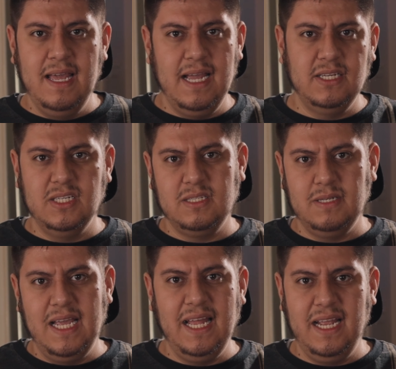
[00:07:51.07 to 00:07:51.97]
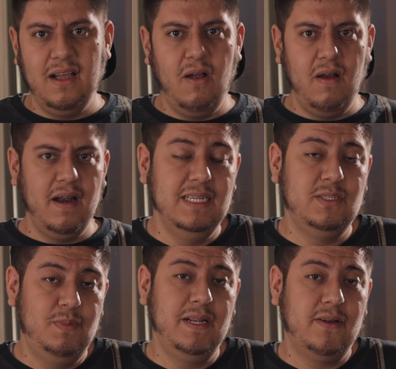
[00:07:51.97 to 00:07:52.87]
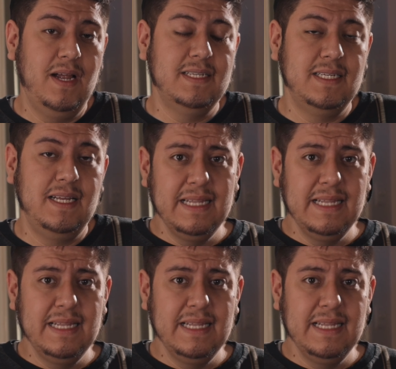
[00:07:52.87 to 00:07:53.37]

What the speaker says: and just hitting hard. It's pretty crazy.